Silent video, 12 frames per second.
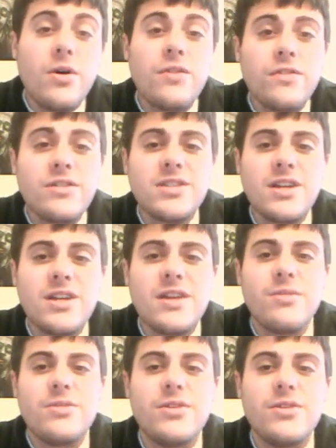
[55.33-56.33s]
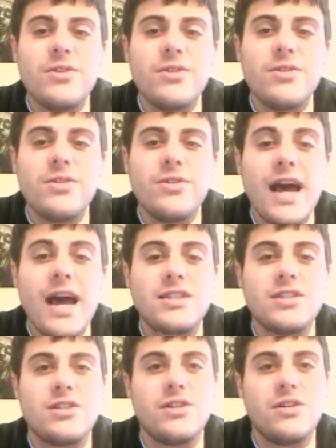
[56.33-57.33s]
the first thing they would do is to gain
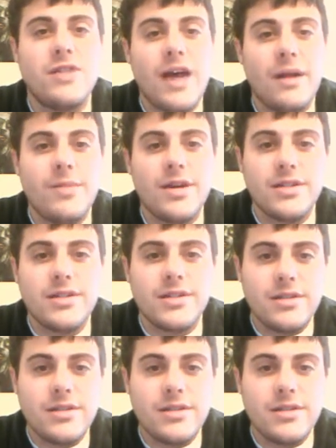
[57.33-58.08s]
access to your database.